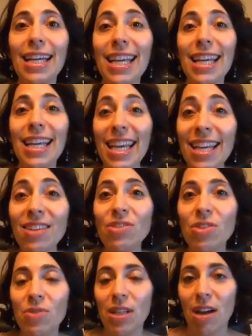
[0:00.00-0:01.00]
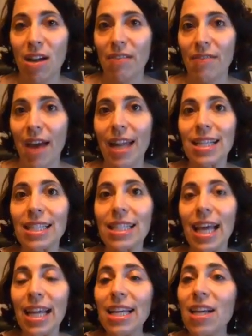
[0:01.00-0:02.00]
key to doing all of that is
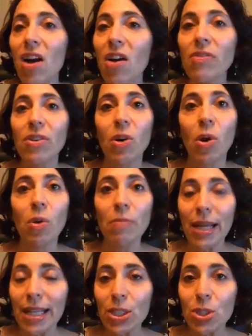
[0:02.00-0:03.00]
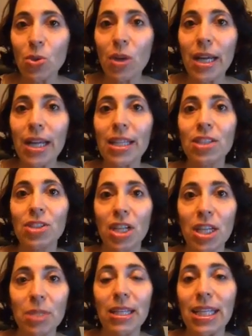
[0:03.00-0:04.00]
letting go of your old money story and the
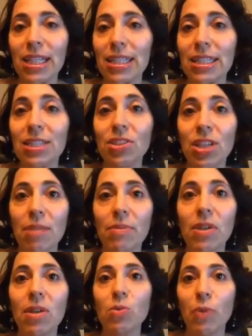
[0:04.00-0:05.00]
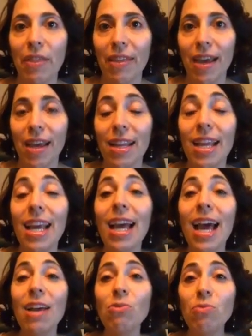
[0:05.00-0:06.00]
judgment and guilt and shame that goes with it,
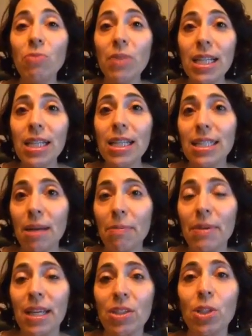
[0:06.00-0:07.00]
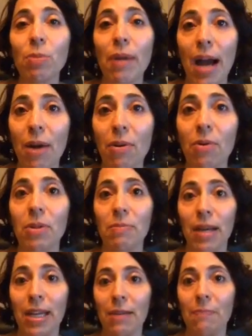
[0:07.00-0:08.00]
and really stepping into your power with
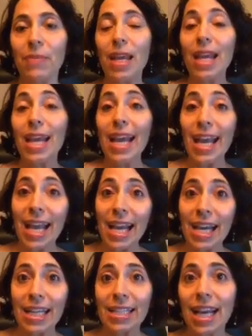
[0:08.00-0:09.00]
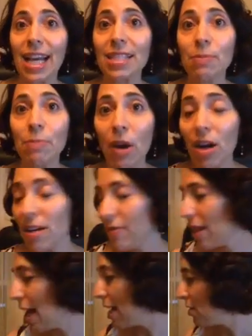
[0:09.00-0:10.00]
money. And as a part
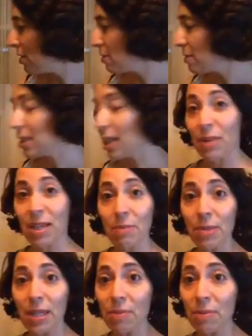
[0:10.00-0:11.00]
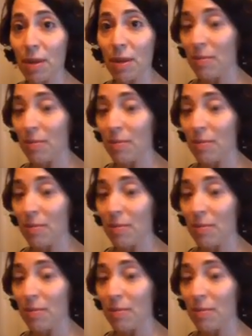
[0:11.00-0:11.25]
of that, hold on a sec, we're going to pick up the